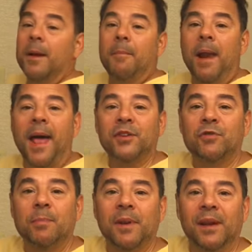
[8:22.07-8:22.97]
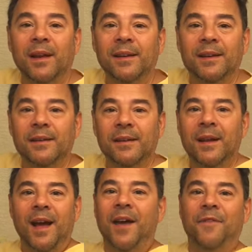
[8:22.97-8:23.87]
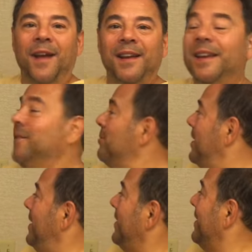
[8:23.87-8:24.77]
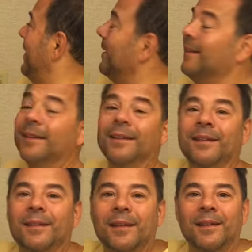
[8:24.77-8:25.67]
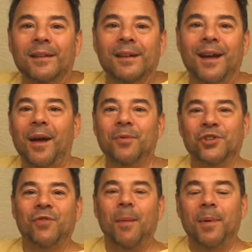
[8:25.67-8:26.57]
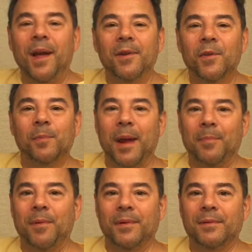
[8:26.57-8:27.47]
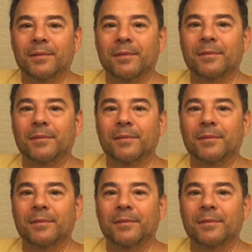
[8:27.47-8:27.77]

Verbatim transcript: My last trip to London, I forgot to even bring this thing. I was stropping a newspaper.